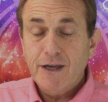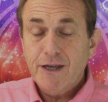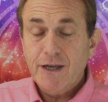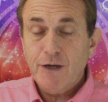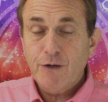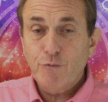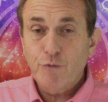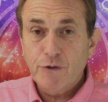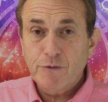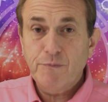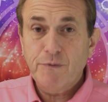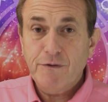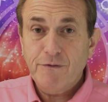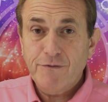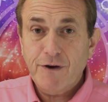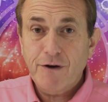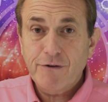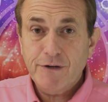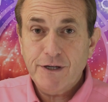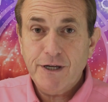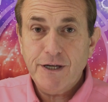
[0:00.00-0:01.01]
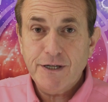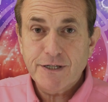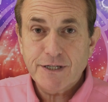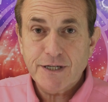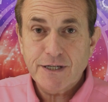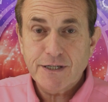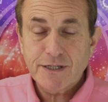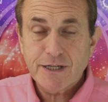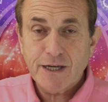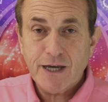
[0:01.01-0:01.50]
it would be very
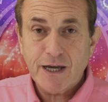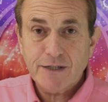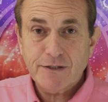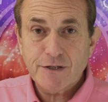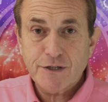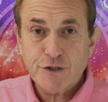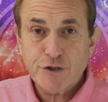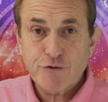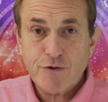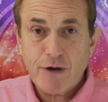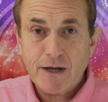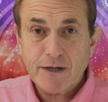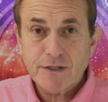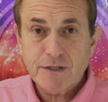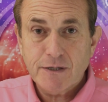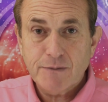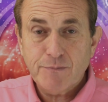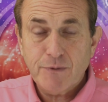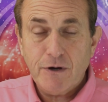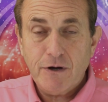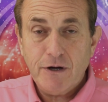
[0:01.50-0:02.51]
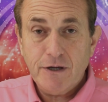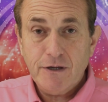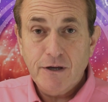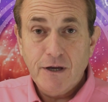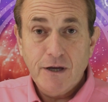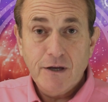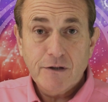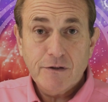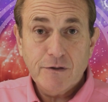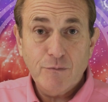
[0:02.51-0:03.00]
easy to get distracted by
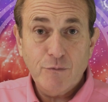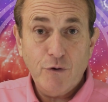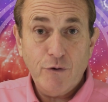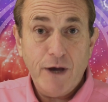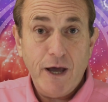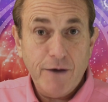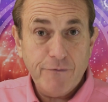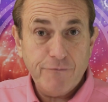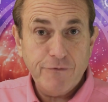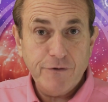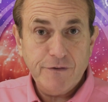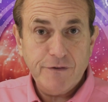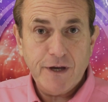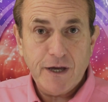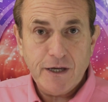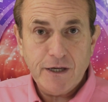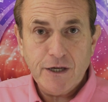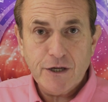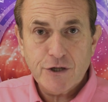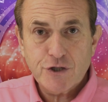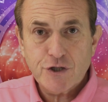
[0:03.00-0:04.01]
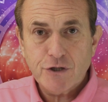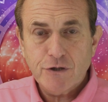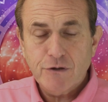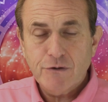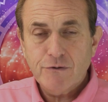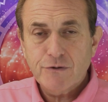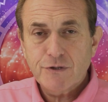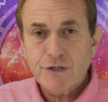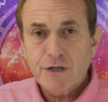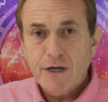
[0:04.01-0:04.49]
the more everyday
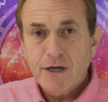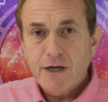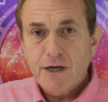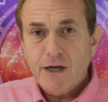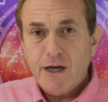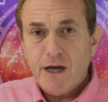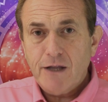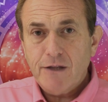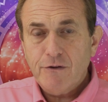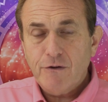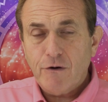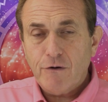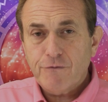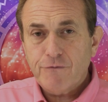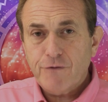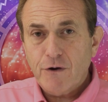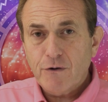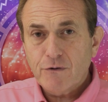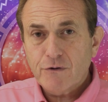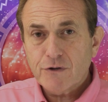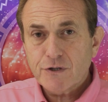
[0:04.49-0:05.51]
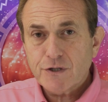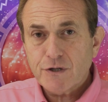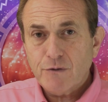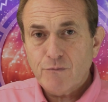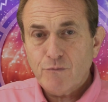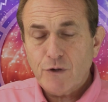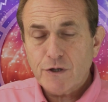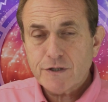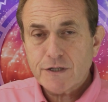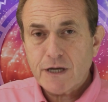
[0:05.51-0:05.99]
issues and not focus
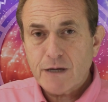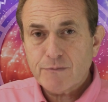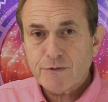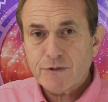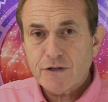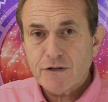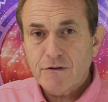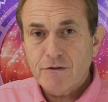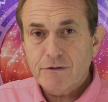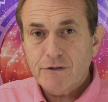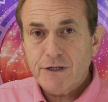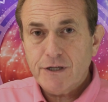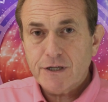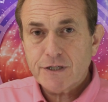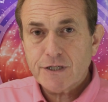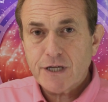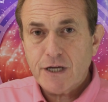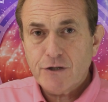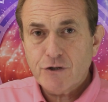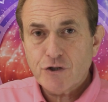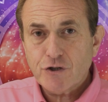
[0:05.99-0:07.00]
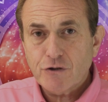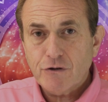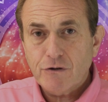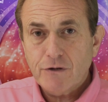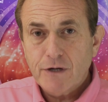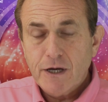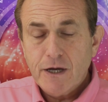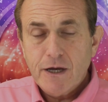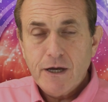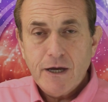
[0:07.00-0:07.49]
on what's absolutely essential.